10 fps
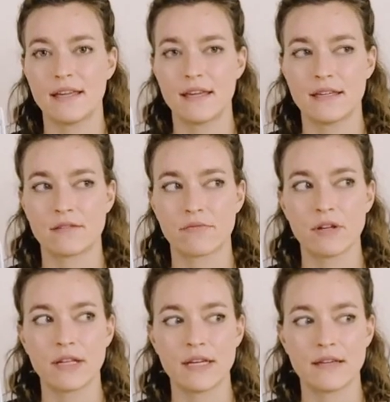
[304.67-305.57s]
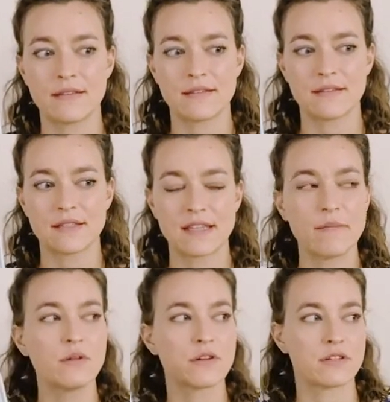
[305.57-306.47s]
is really
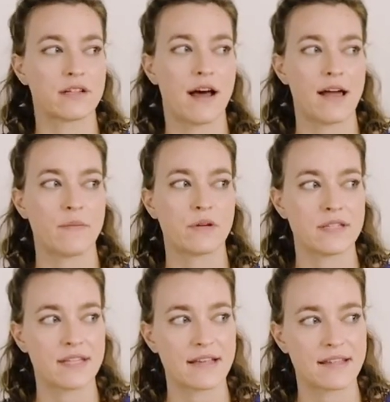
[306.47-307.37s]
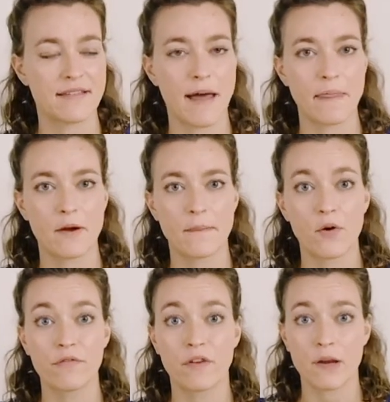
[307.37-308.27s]
similar to the High Priestess in that they're
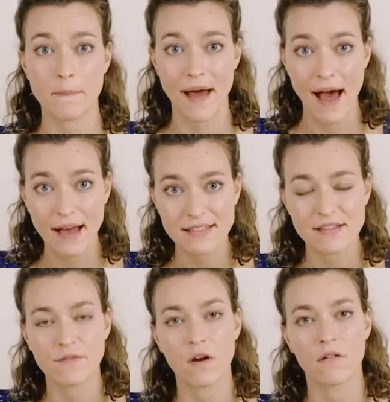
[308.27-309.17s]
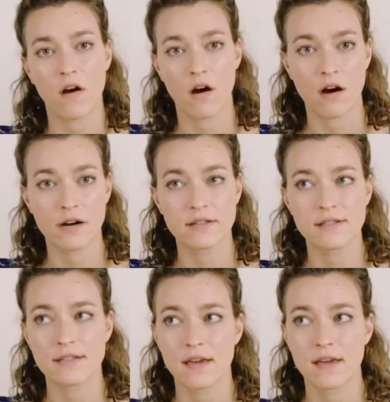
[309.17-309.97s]
both very passive cards.